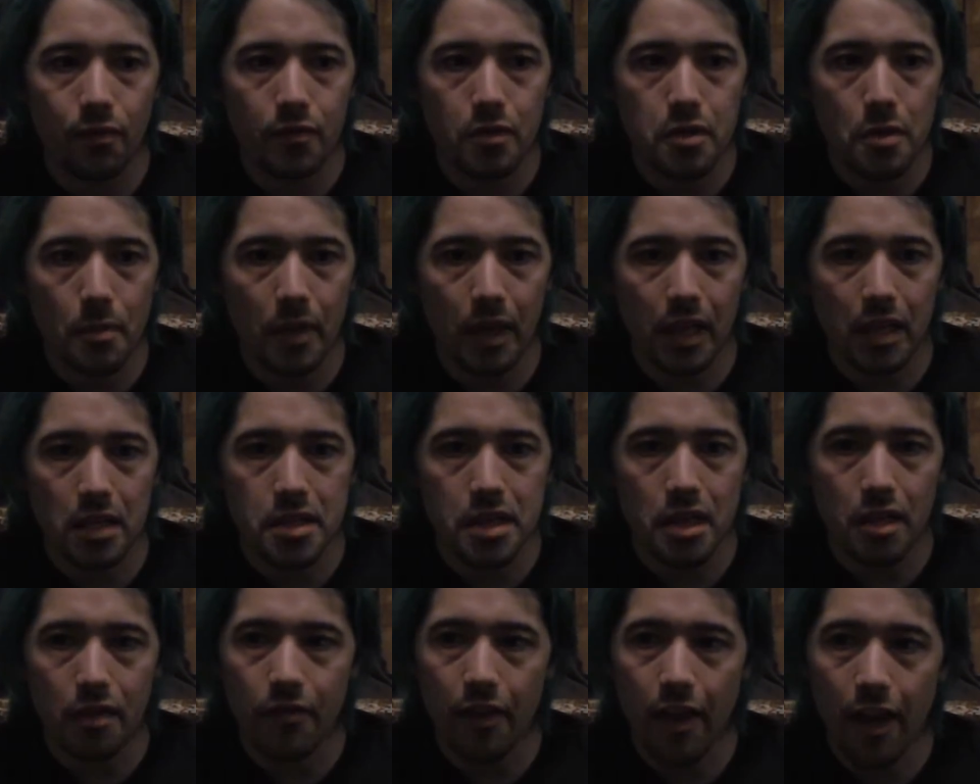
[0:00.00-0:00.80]
something gets
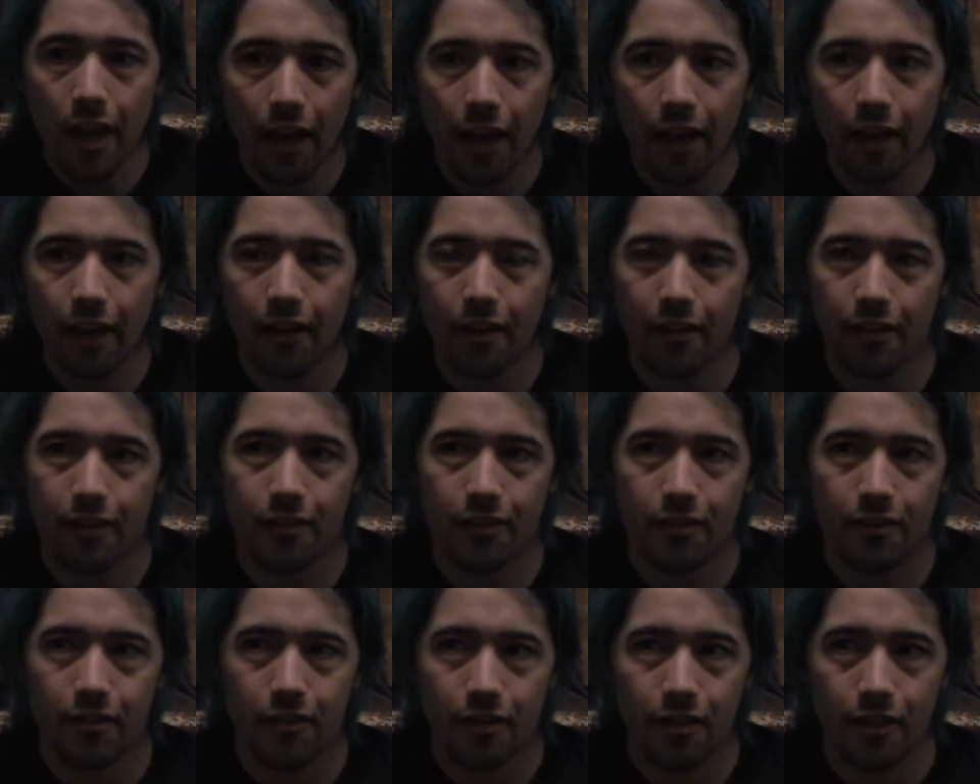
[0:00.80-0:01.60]
out of
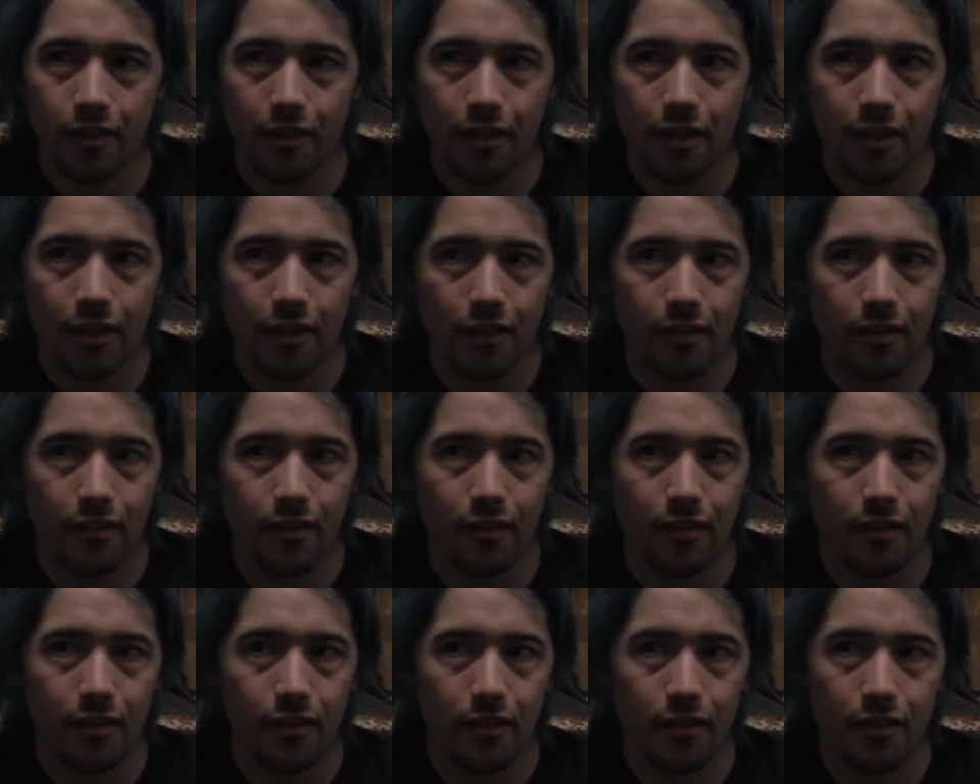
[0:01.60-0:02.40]
hand? And yet,
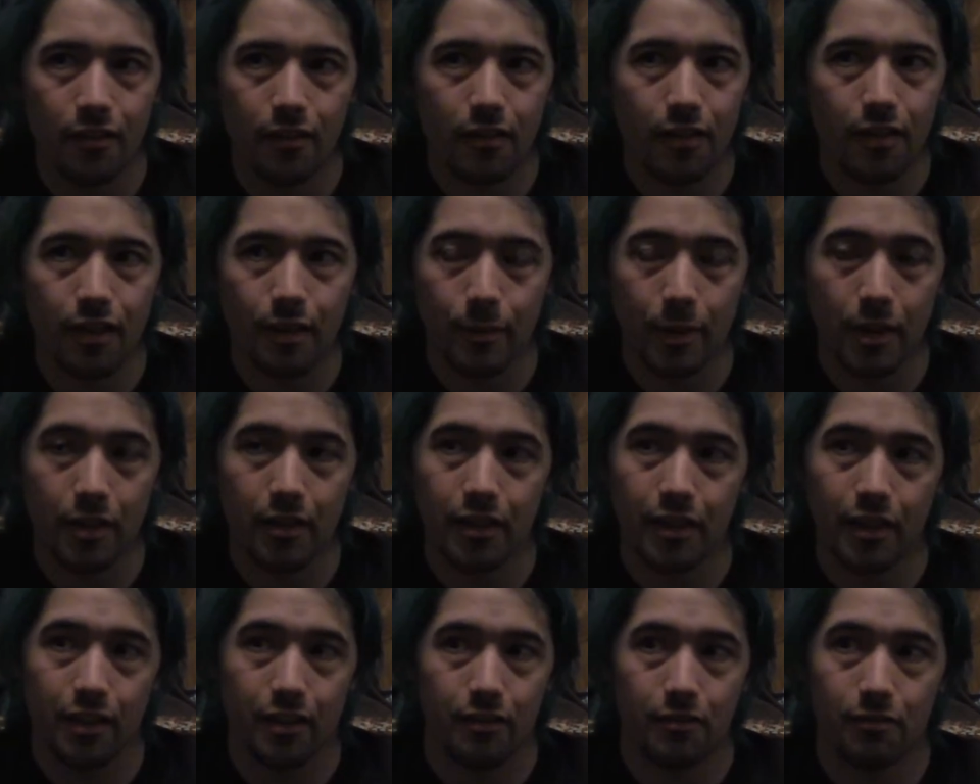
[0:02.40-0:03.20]
I mean,
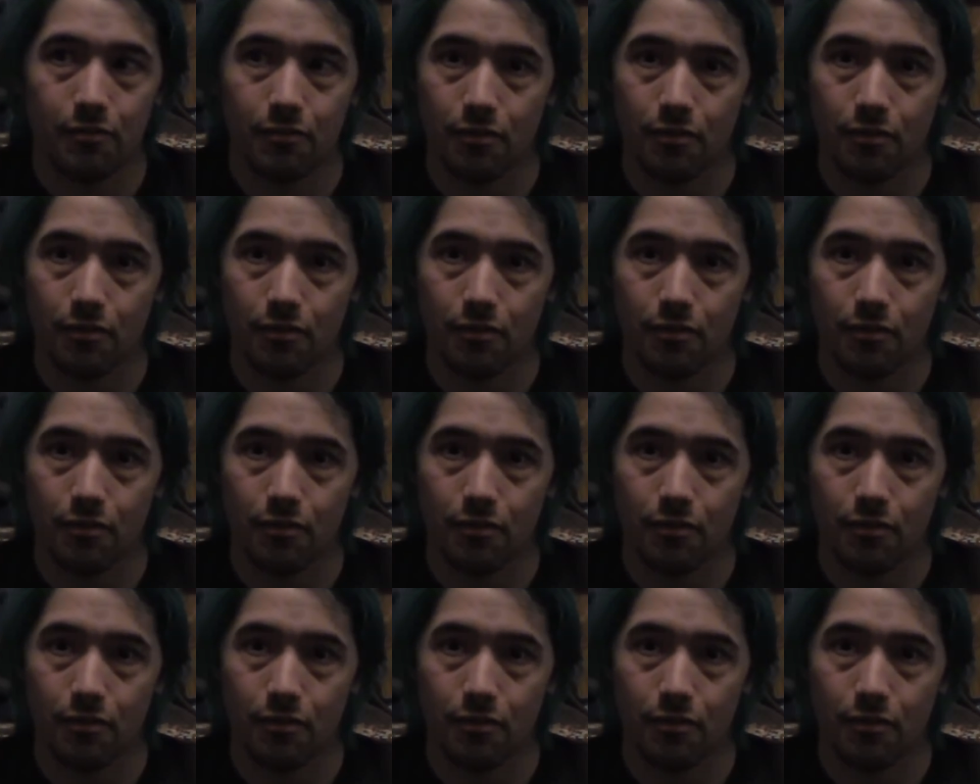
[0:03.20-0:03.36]
like,